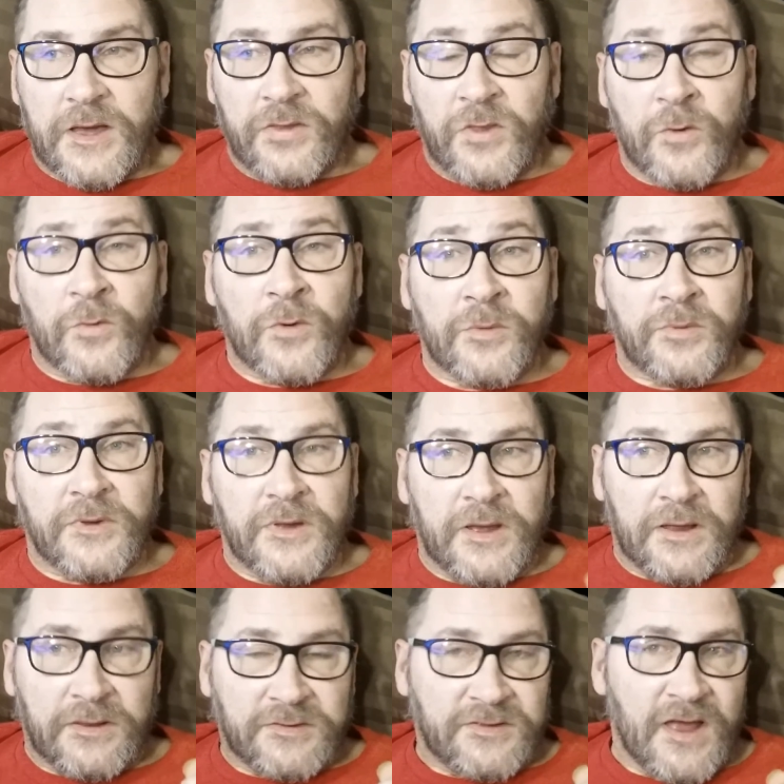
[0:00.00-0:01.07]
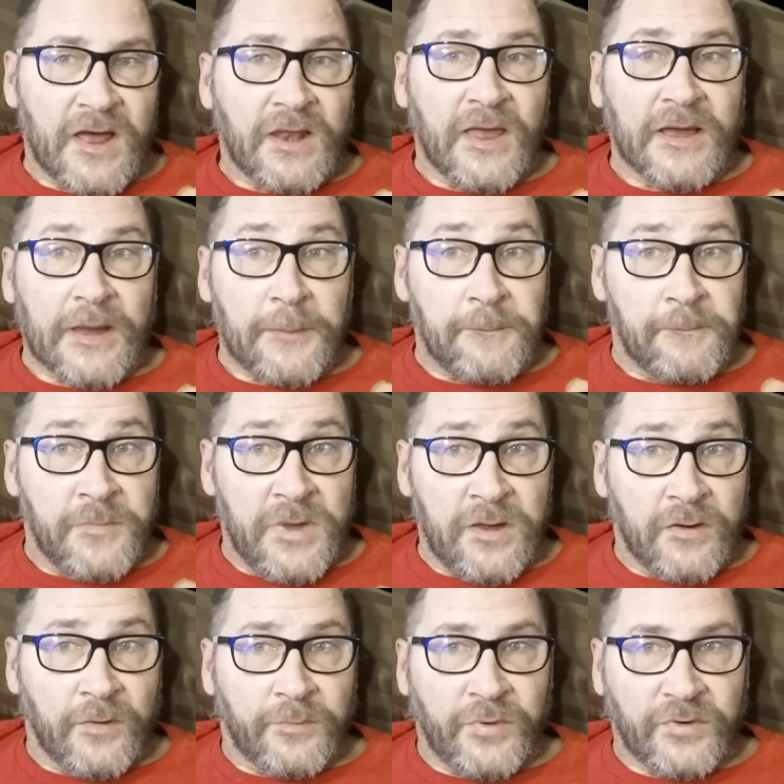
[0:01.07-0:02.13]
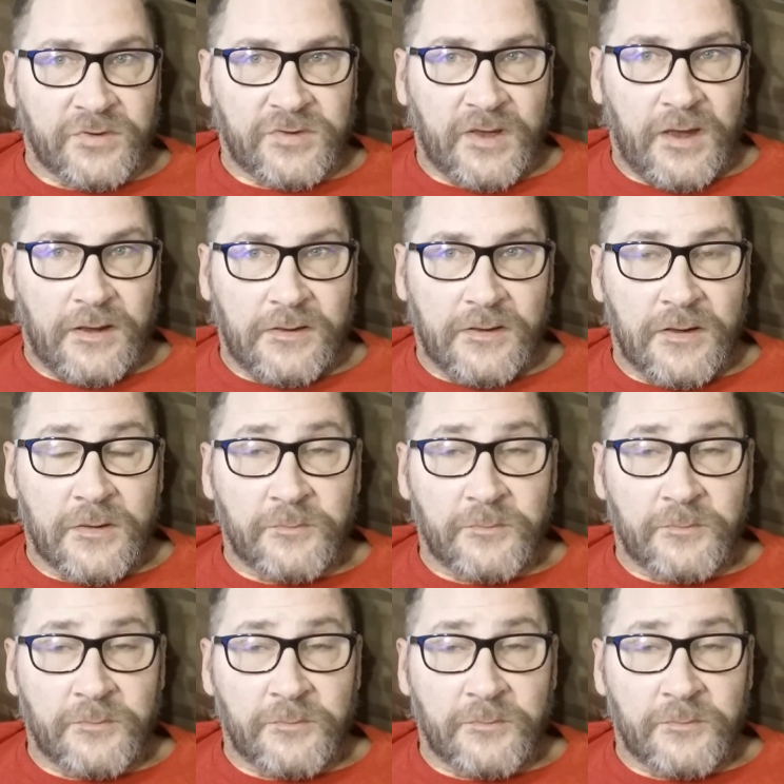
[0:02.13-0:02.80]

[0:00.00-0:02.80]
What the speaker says: It's not like a mirror per se,